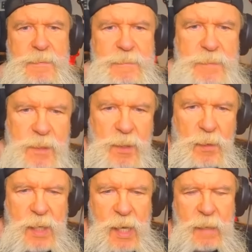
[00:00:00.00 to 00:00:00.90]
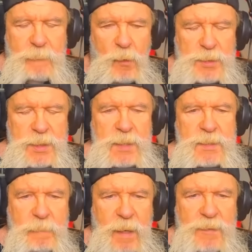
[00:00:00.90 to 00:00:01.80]
you know he had more
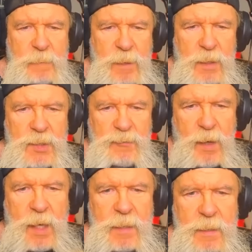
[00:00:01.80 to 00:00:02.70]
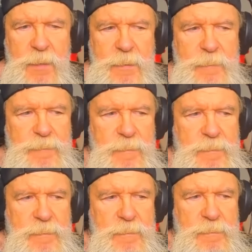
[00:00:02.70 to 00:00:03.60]
sense about the business, ran
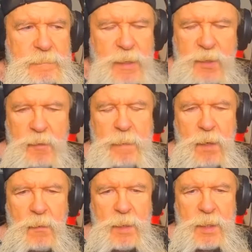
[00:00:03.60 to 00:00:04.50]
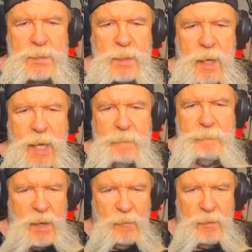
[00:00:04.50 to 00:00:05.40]
bigger buildings, and had
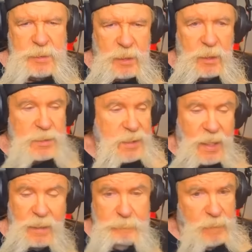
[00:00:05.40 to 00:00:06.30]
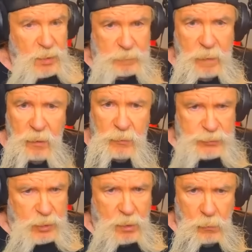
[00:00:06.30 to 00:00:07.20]
better attendance, and had a much better
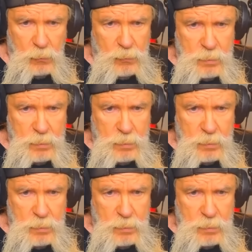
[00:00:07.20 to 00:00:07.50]
show.